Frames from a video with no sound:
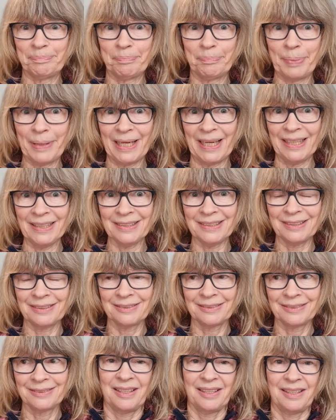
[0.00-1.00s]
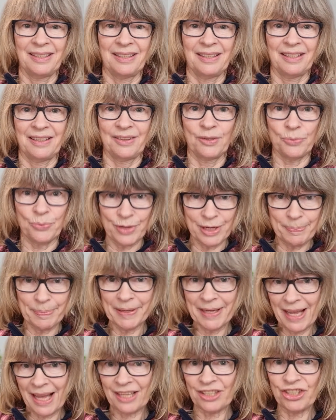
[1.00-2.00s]
But the
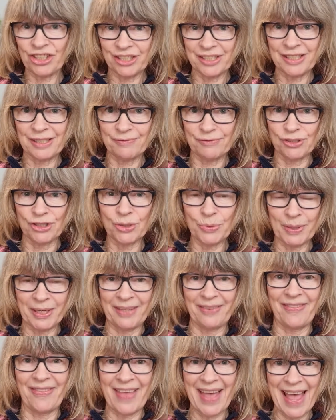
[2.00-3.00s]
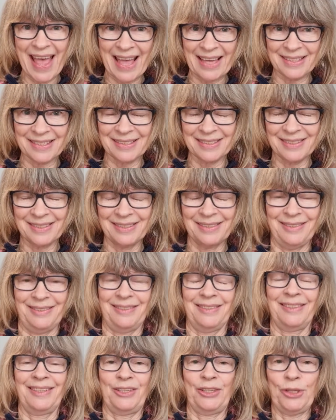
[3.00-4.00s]
repercussions of doing that
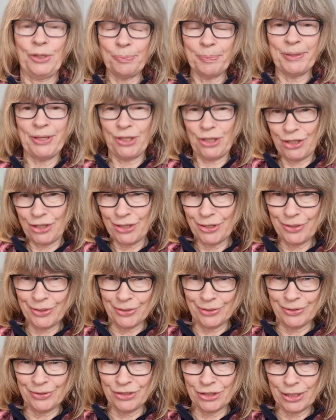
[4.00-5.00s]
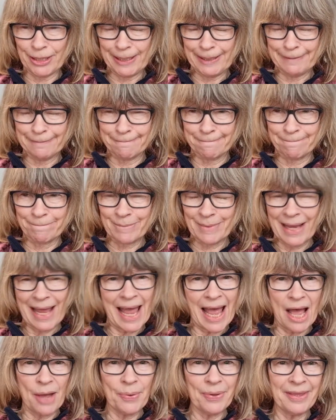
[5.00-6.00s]
could be huge.
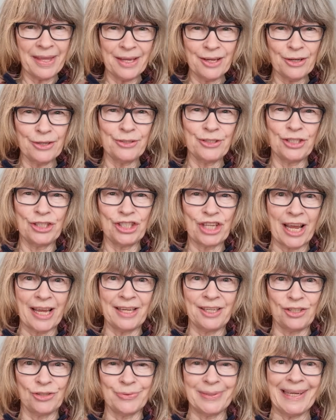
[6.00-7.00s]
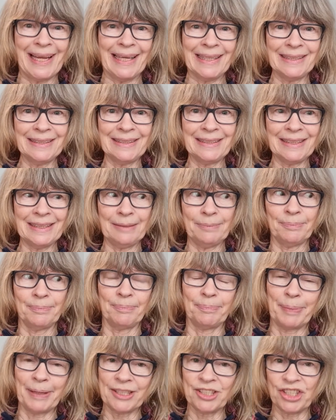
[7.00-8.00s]
How are they going to change reality
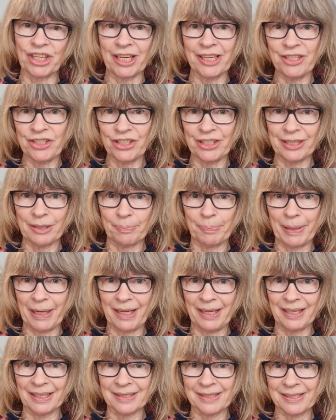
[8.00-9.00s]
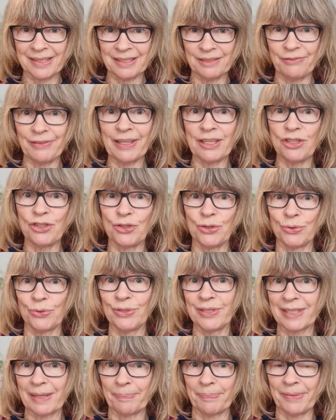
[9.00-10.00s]
by changing the past if they do
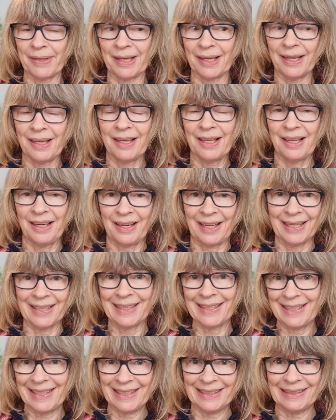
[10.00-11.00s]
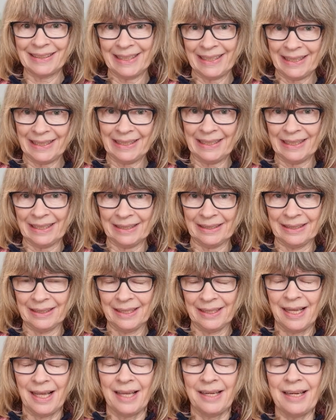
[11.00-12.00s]
something like kill Hitler?
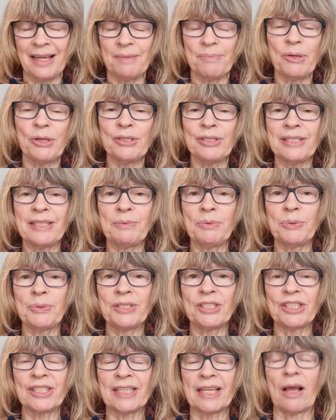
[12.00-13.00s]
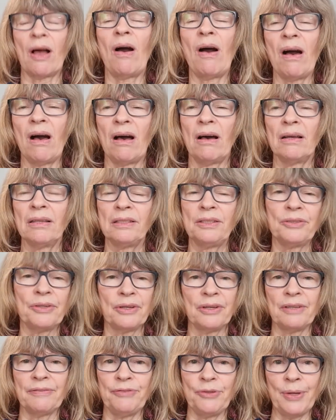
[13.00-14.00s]
Now, mostly we would just think, oh,
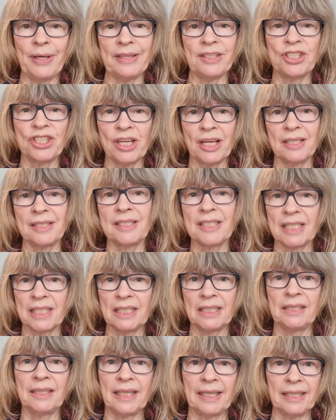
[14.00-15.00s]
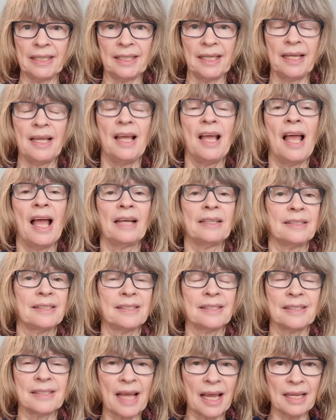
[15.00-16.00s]
if you had the chance to kill Hitler and
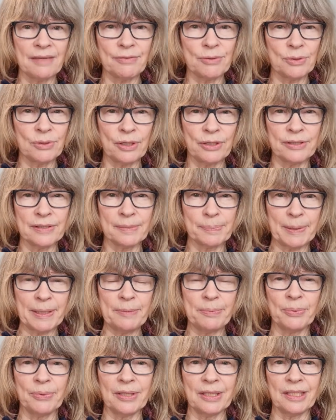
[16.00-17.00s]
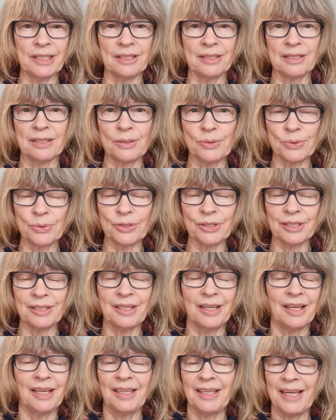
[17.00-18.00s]
save all those people that he slaughtered,
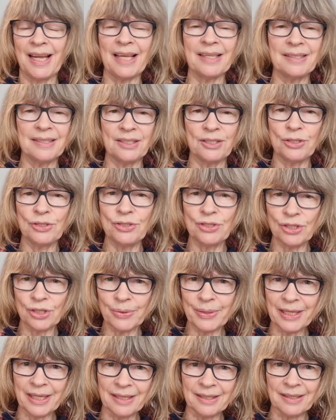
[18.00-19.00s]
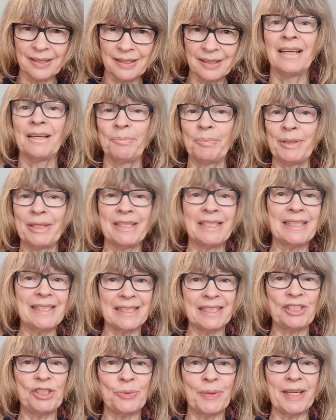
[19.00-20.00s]
yes, you do it. But in this
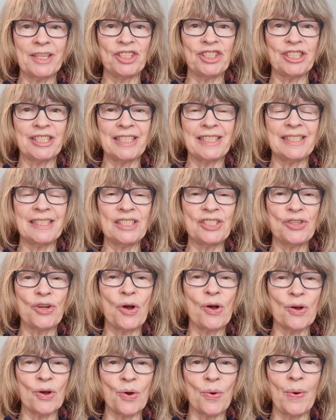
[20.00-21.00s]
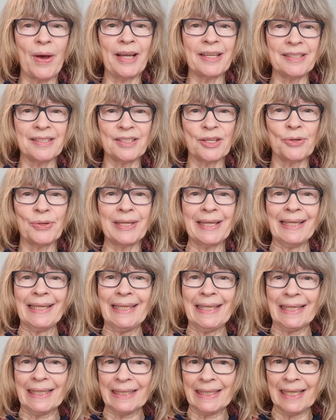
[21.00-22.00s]
situation, it's not quite so
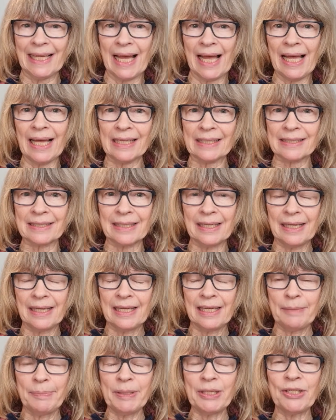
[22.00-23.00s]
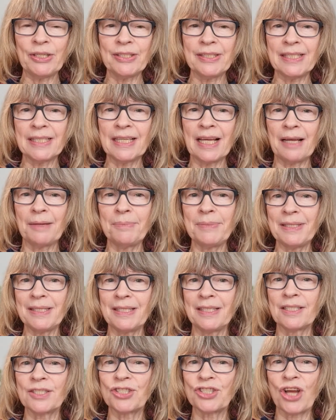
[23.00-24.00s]
clear cut, because it comes
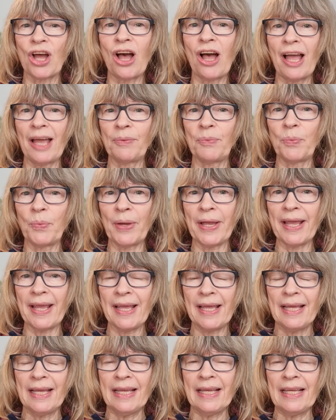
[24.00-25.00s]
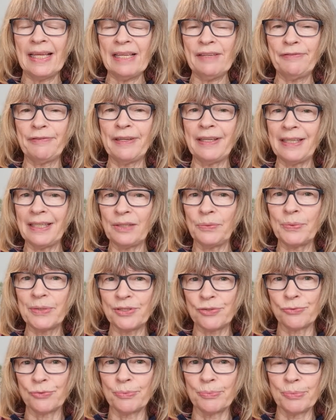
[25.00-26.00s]
at a time where if Hitler
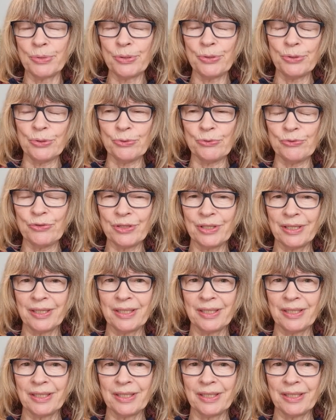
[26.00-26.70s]
was removed,